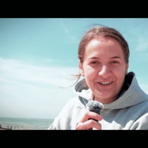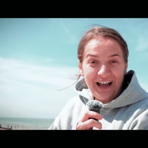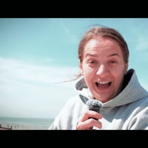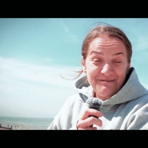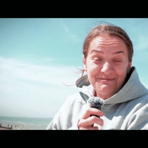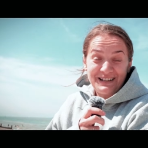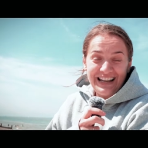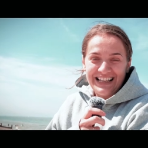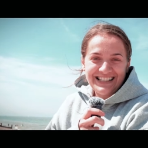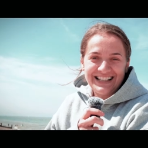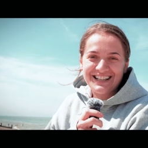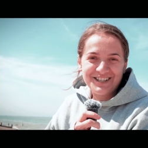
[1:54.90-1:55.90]

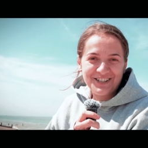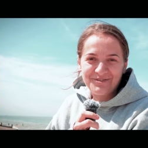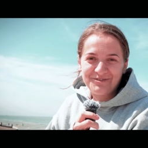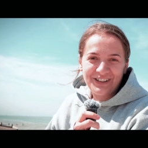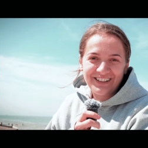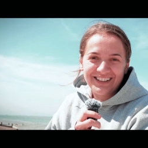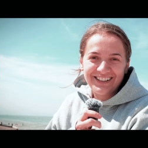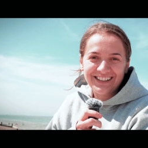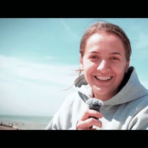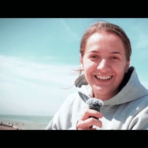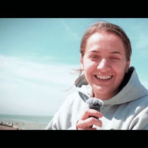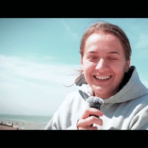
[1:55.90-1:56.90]
happiness, I just feel
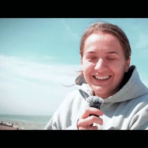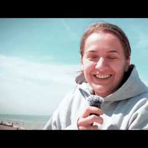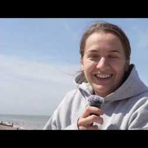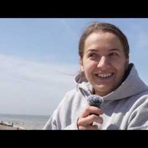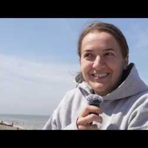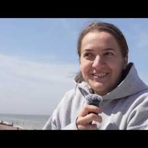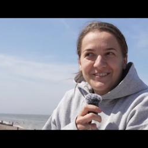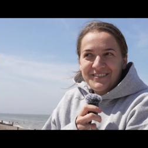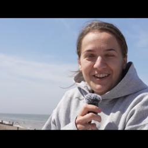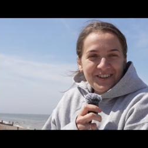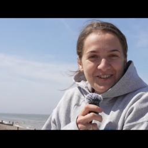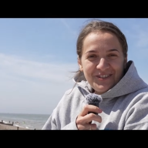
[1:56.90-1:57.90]
very,